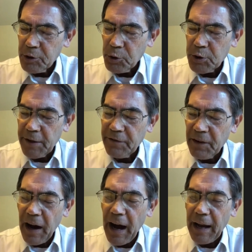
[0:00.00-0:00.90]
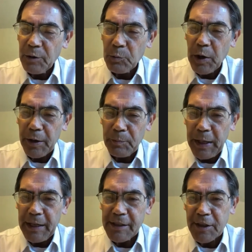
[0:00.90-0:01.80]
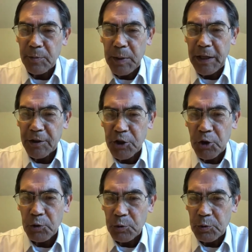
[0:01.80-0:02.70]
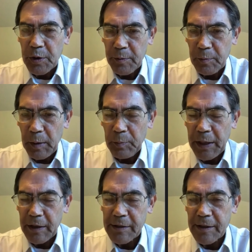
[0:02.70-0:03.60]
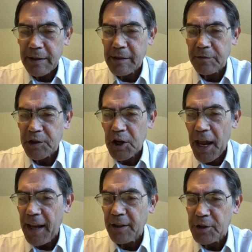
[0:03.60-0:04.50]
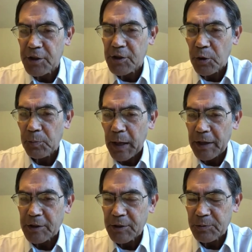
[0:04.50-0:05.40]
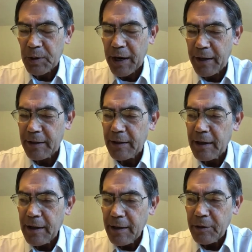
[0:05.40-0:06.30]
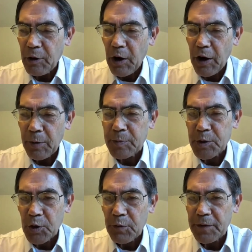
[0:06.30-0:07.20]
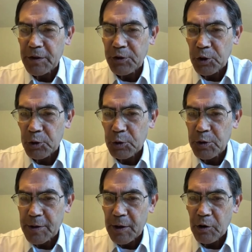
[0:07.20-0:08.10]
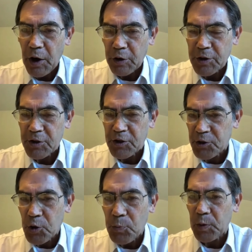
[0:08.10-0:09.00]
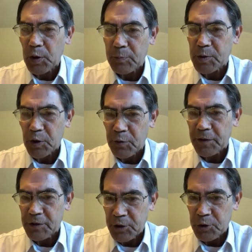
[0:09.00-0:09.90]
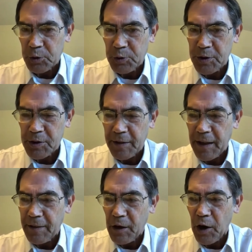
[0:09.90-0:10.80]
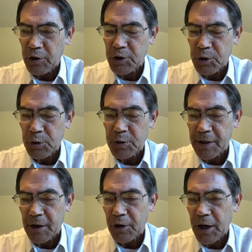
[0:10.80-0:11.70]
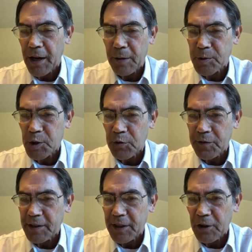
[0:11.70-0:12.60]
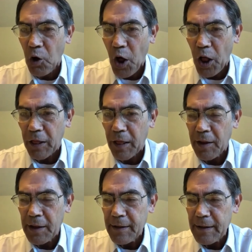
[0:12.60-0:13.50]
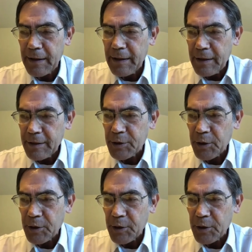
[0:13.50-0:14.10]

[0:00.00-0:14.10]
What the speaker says: define what it means to be a Jew, because things have changed so much, right? There are observant Jews, there are super observant Jews, and then there are Jews that are not observant at all. So